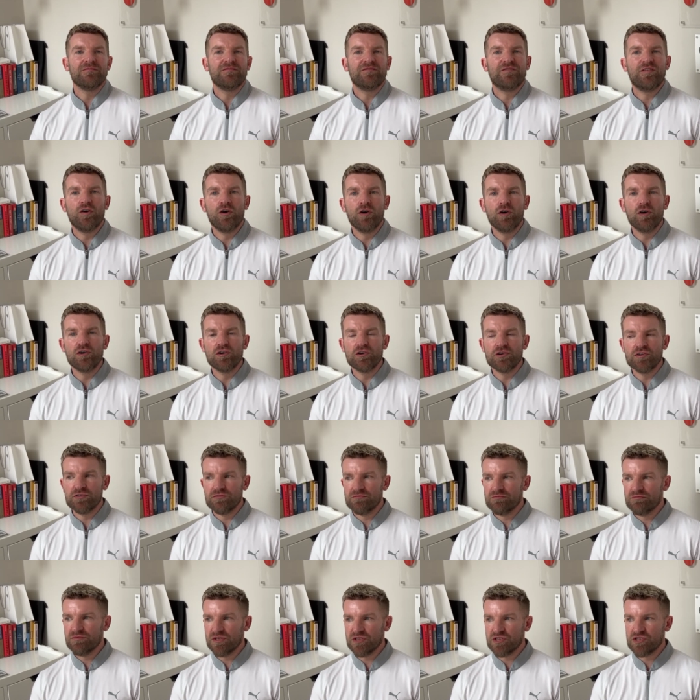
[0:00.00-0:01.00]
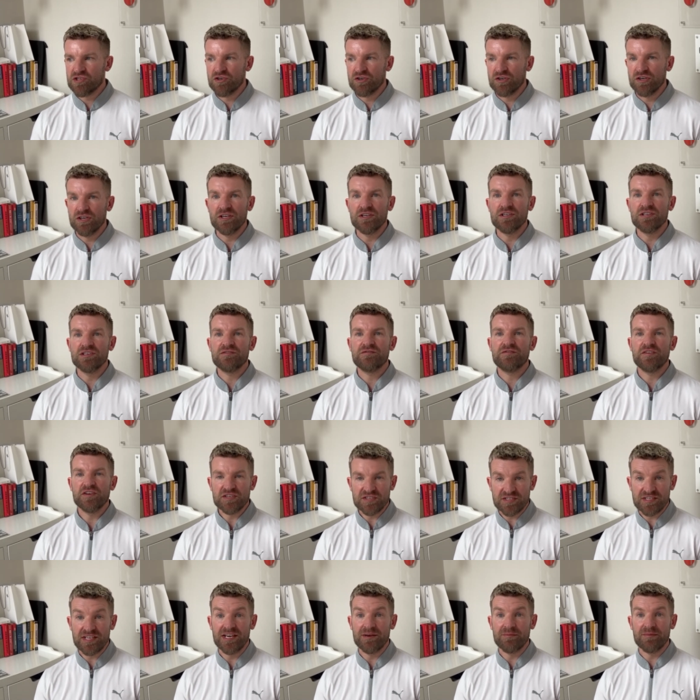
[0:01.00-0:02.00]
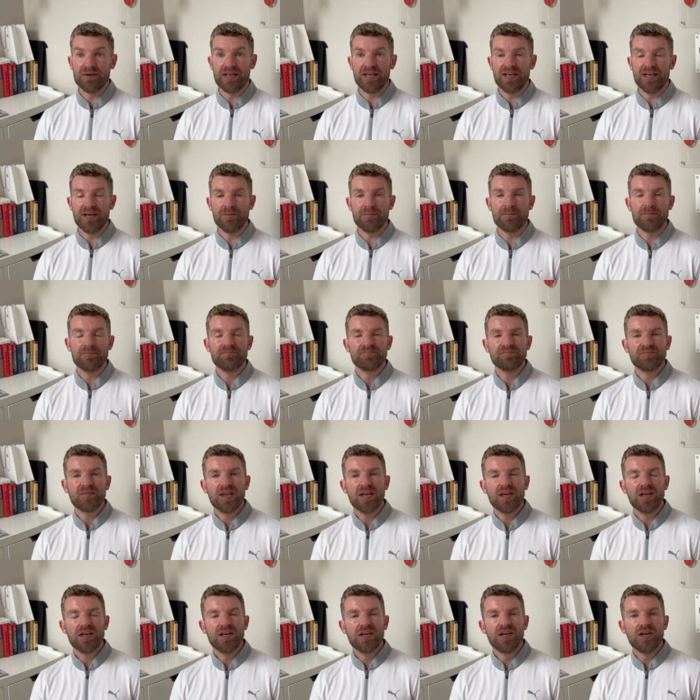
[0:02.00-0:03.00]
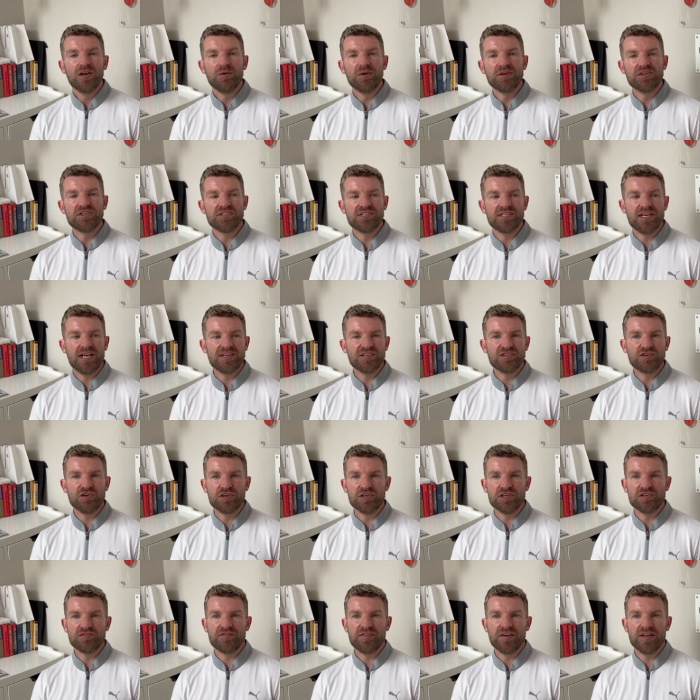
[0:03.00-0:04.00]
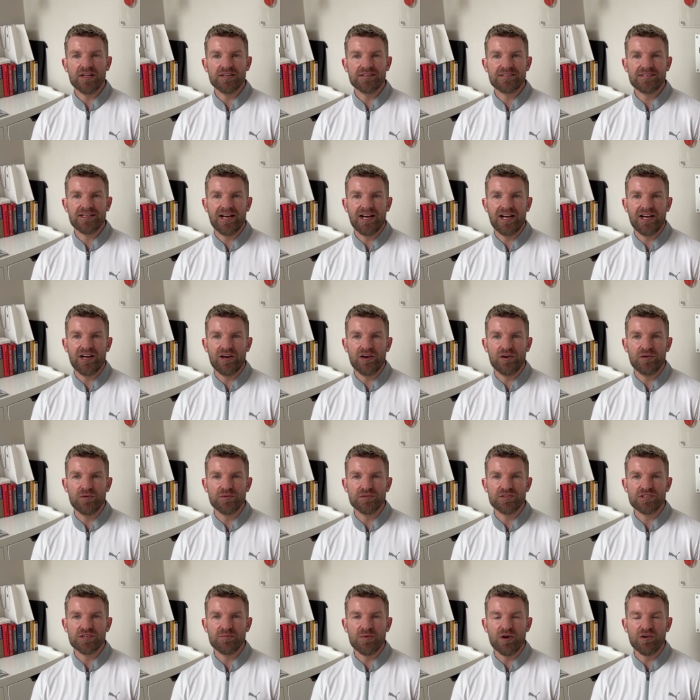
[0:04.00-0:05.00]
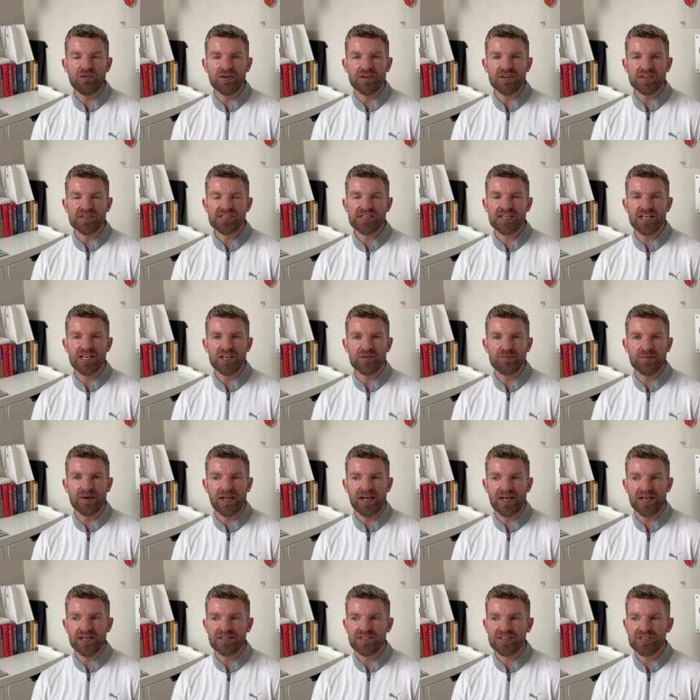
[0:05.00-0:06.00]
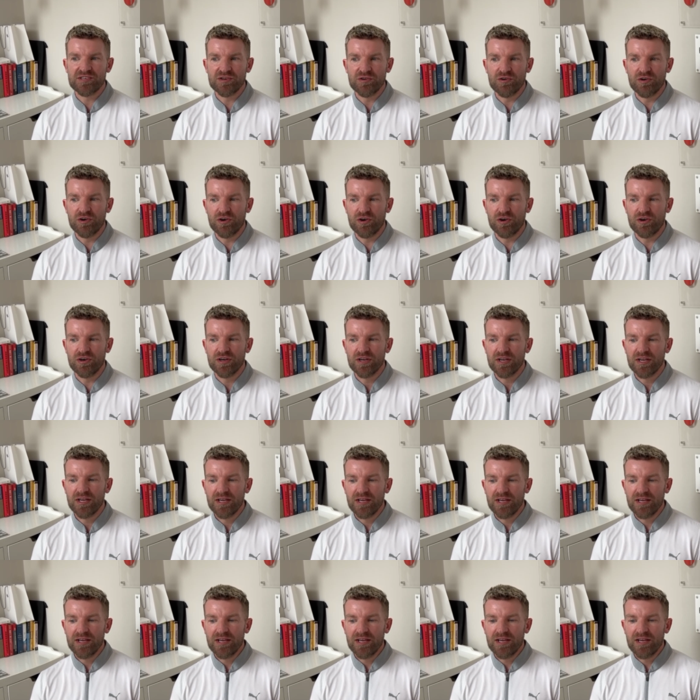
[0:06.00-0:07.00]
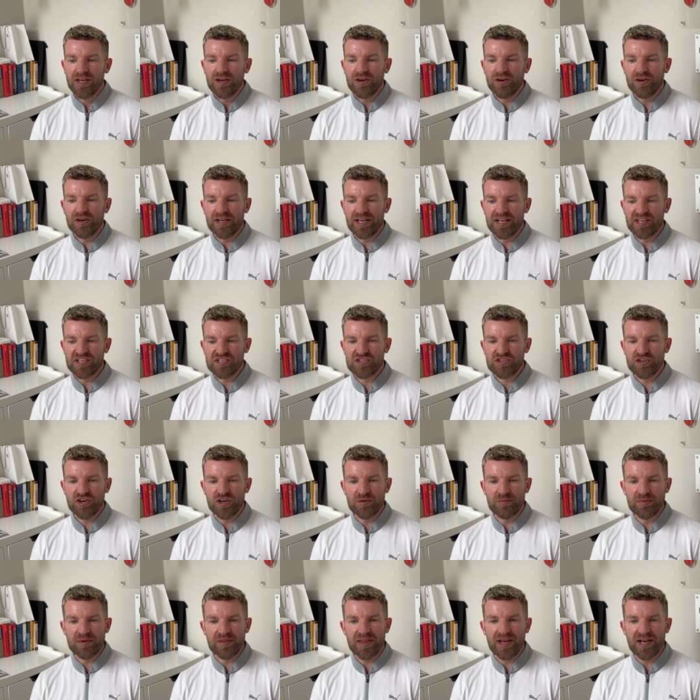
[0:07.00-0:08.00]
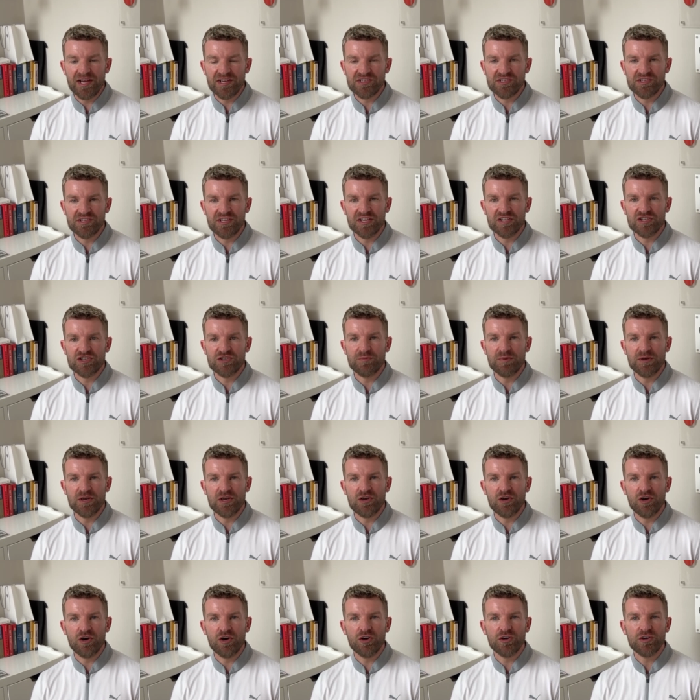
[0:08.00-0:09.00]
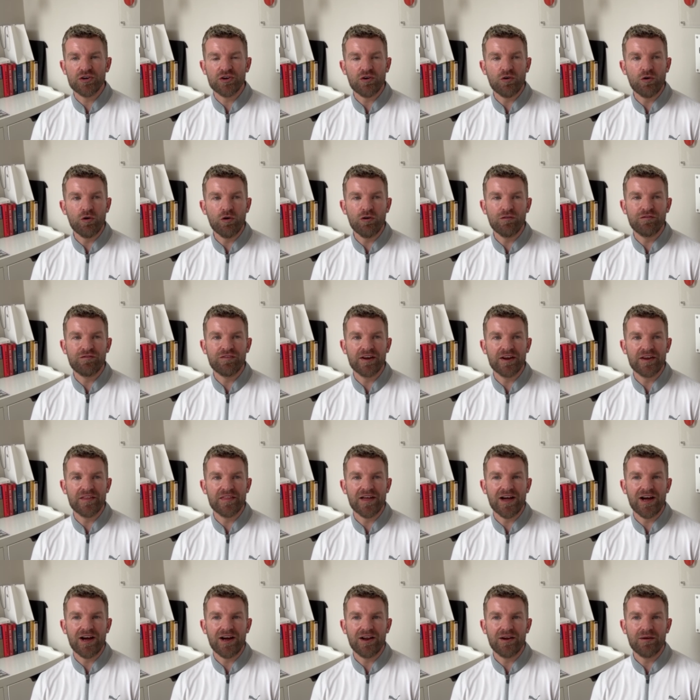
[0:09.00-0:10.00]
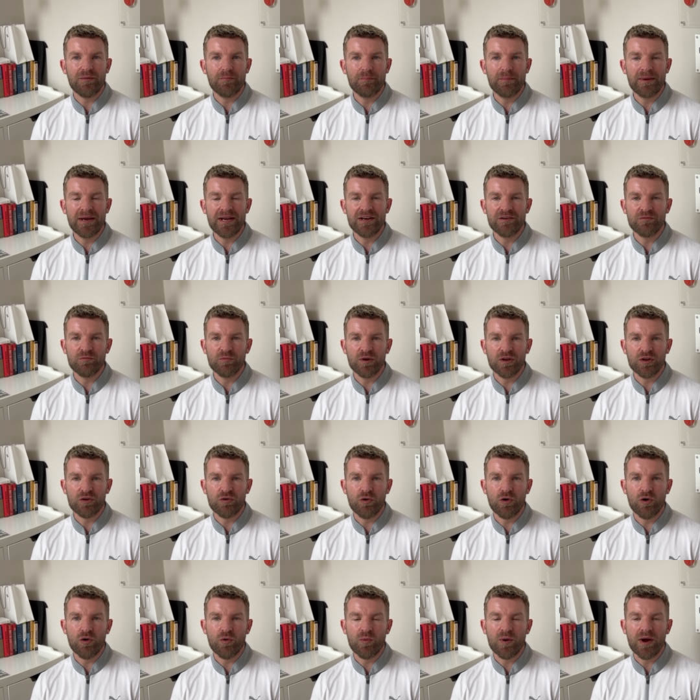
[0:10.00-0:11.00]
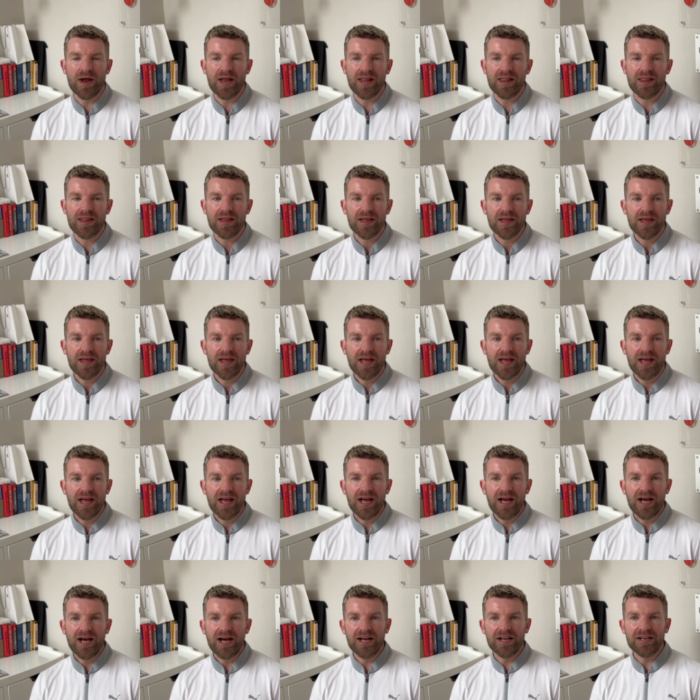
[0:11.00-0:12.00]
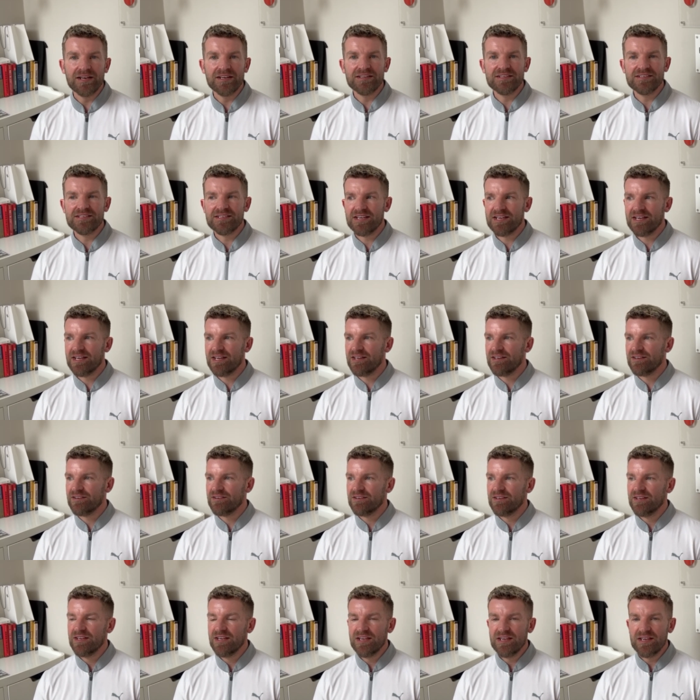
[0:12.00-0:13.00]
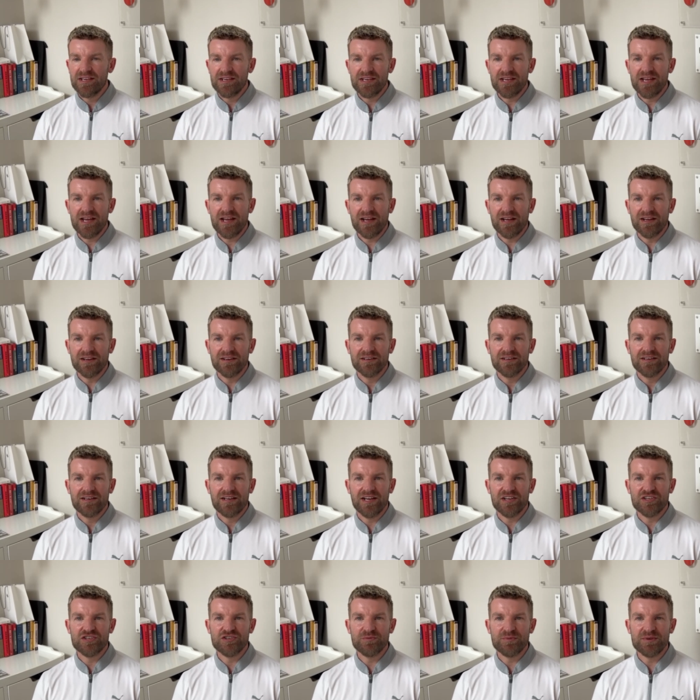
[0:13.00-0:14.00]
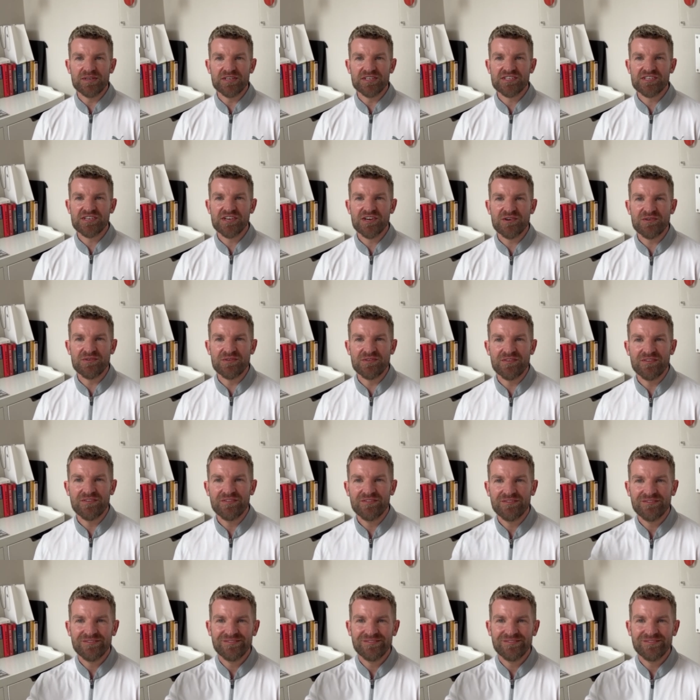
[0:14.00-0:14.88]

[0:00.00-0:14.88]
for the Sunderland's first team game, which is against Huddersfield Town tomorrow at the Stadium Light. So got a guest joining me there, so that should be good. Hopefully that meeting will go well, and yeah, catch up with you soon.